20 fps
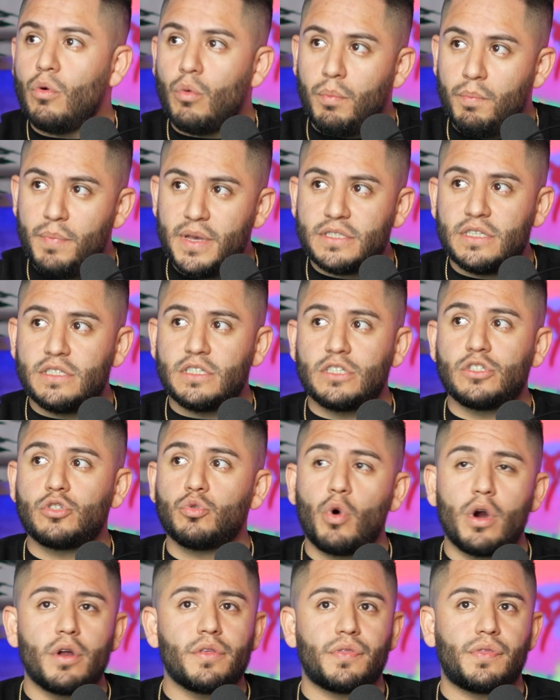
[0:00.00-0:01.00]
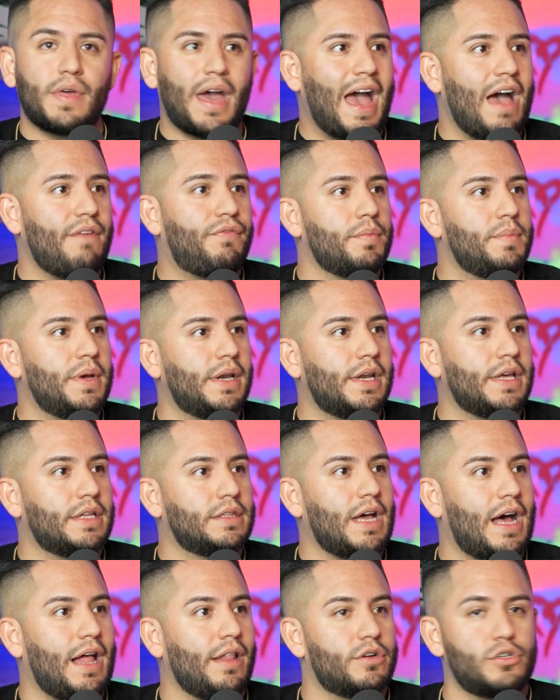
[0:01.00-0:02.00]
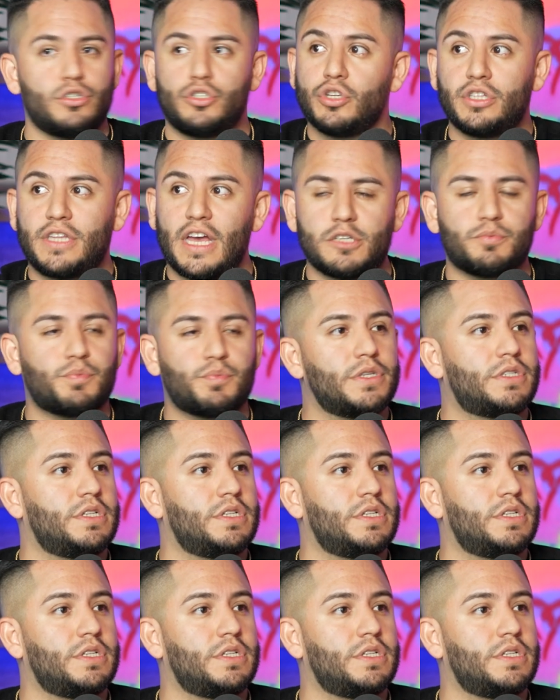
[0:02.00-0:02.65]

Business is worth $500,000. You're desperate